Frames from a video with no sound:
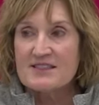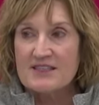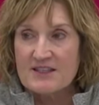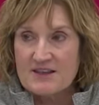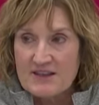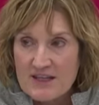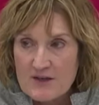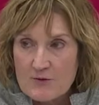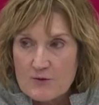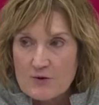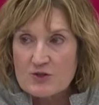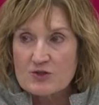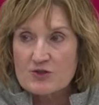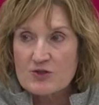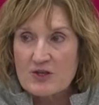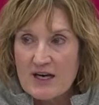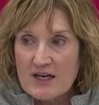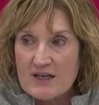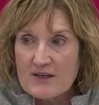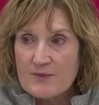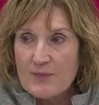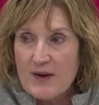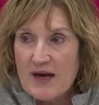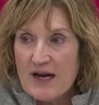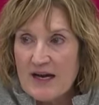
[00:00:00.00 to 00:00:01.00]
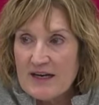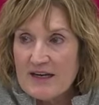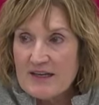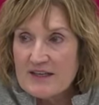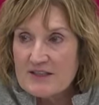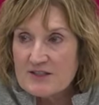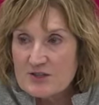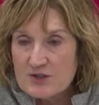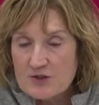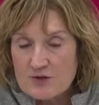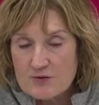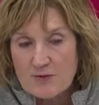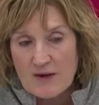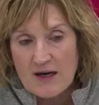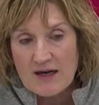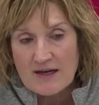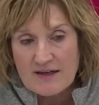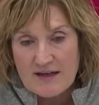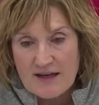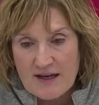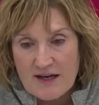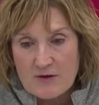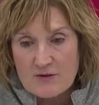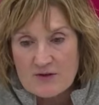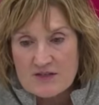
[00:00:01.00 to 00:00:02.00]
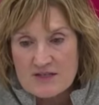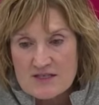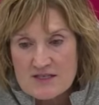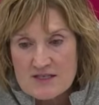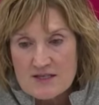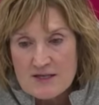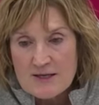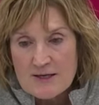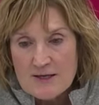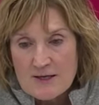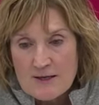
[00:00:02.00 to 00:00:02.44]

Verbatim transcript: the thing we're trying to buy into right now is